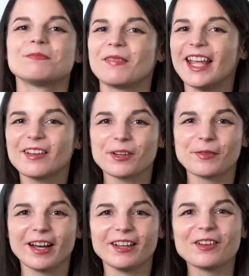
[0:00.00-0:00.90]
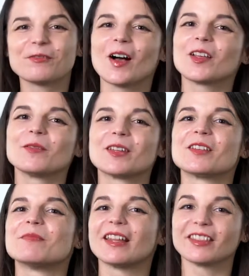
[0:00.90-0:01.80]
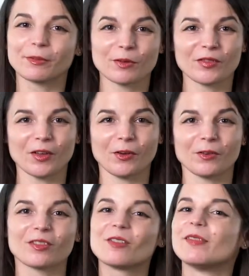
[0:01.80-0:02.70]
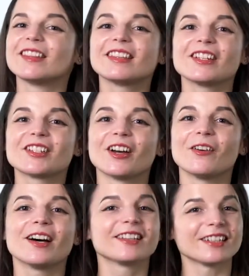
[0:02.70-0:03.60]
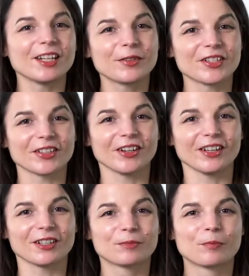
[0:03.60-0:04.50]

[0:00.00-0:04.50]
Hey everyone, welcome to the Monthly Review, the monthly show on language learning,